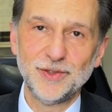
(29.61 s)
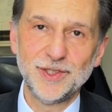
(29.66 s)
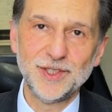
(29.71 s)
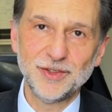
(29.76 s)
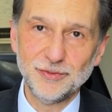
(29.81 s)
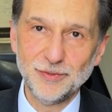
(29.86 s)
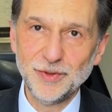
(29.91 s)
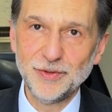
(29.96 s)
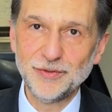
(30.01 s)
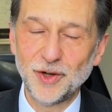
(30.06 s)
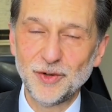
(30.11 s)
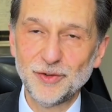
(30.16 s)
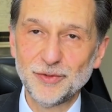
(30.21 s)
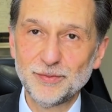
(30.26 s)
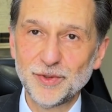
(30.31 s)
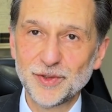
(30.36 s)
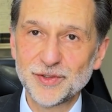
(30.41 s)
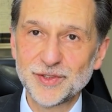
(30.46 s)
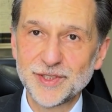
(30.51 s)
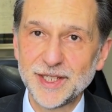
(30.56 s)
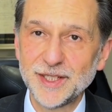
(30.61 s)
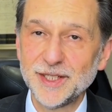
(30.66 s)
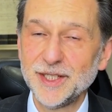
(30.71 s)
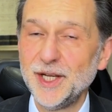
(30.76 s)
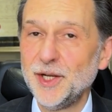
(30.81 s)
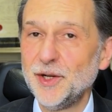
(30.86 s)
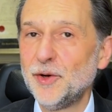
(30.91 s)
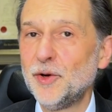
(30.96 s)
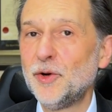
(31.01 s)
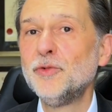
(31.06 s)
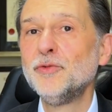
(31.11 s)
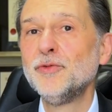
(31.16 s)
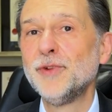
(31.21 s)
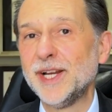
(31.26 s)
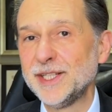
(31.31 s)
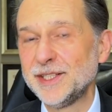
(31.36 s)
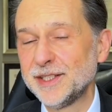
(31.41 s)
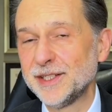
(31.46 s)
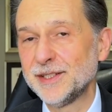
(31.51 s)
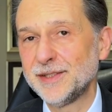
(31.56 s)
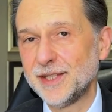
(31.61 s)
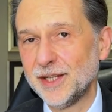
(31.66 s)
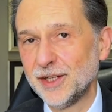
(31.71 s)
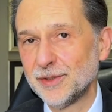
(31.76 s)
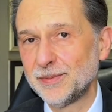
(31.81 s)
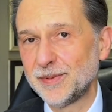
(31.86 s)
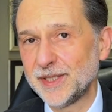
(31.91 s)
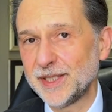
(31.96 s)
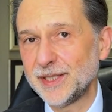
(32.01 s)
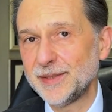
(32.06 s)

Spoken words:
to remove the whole prostate or radiotherapy,